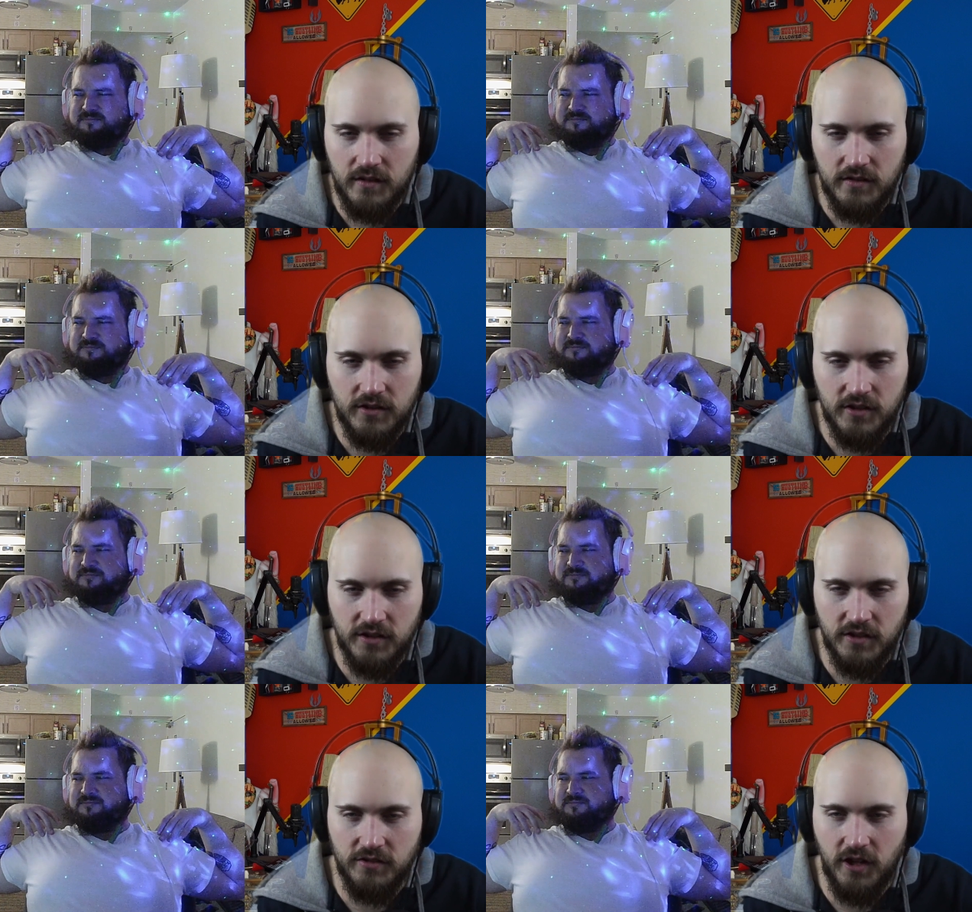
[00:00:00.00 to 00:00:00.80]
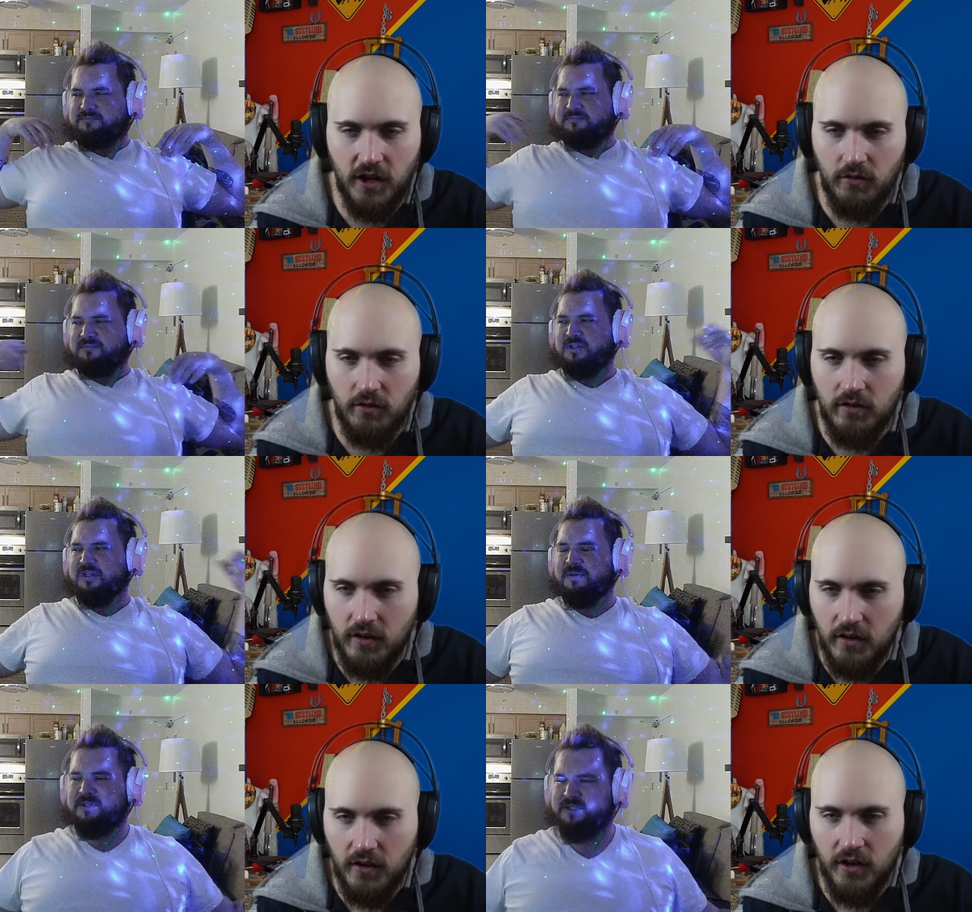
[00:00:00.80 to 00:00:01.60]
Speaker 1: just in general.
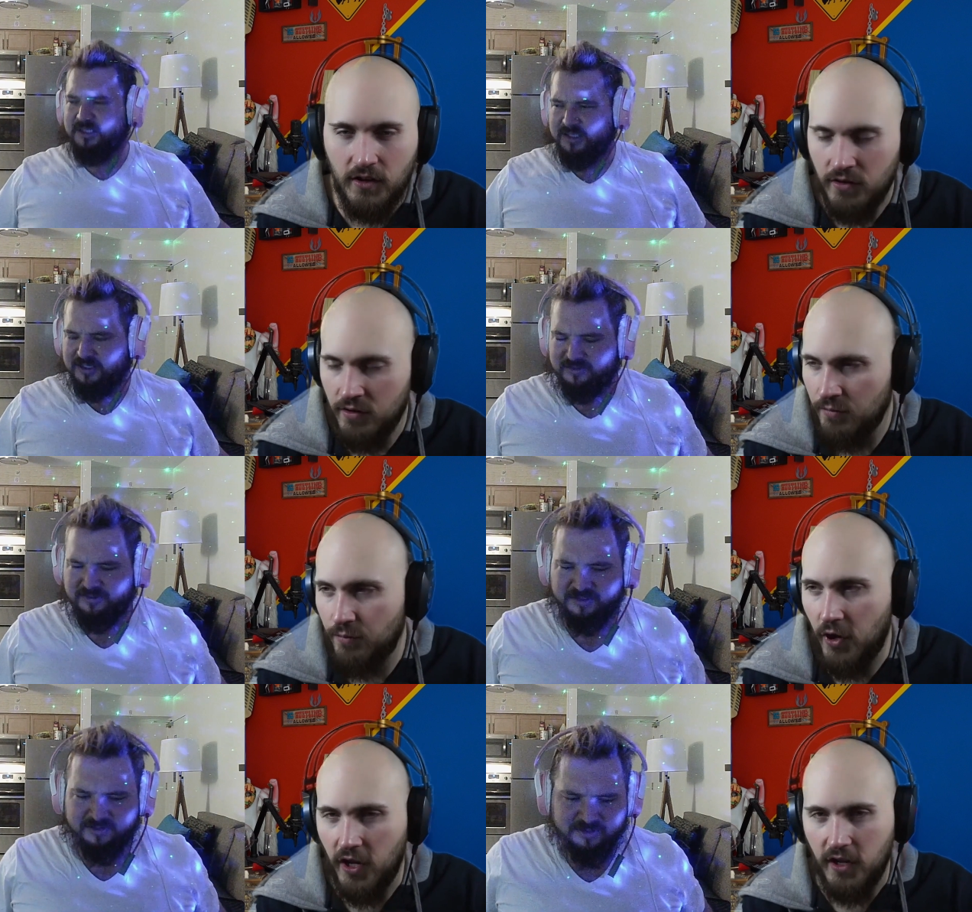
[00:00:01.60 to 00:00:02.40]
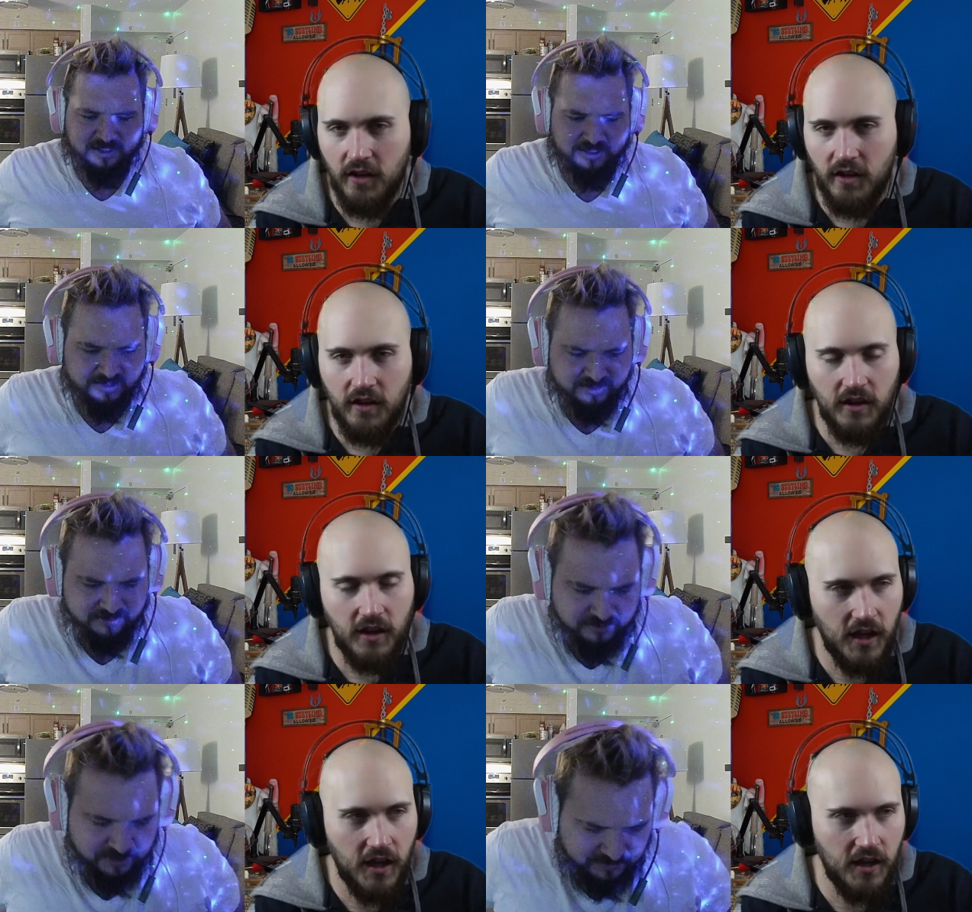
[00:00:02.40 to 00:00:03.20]
I mean, yeah, you, but, you got
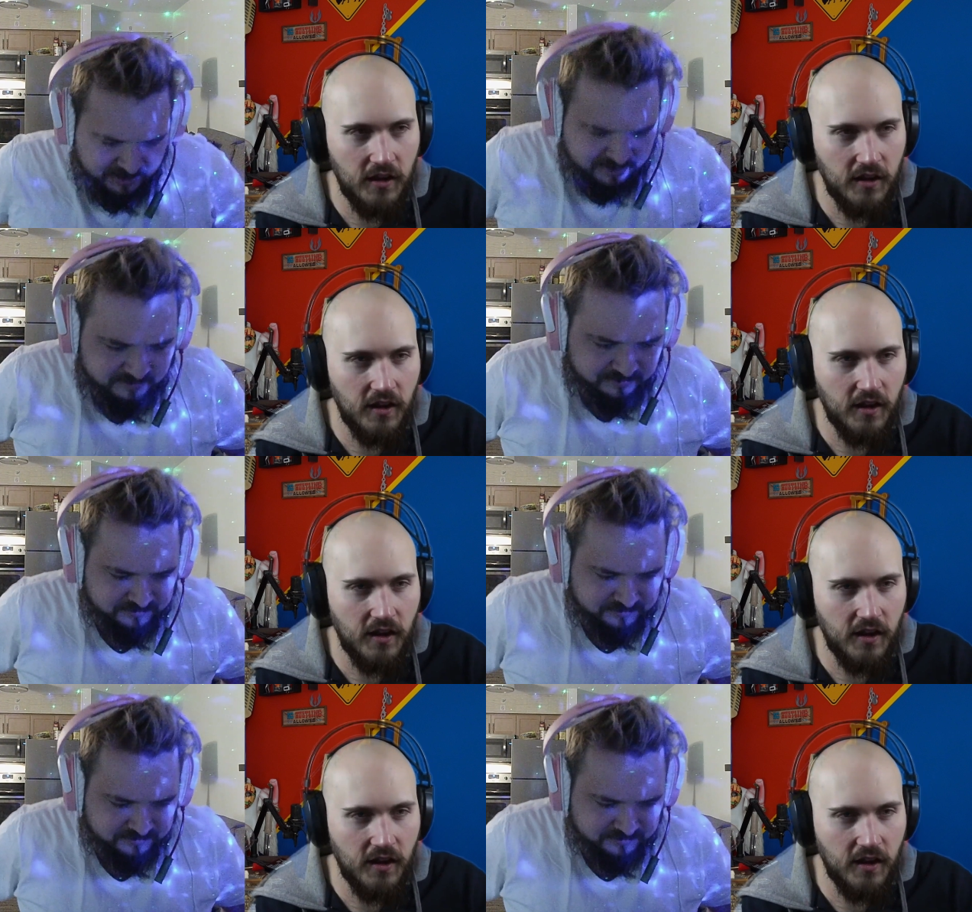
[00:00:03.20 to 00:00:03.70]
history, man.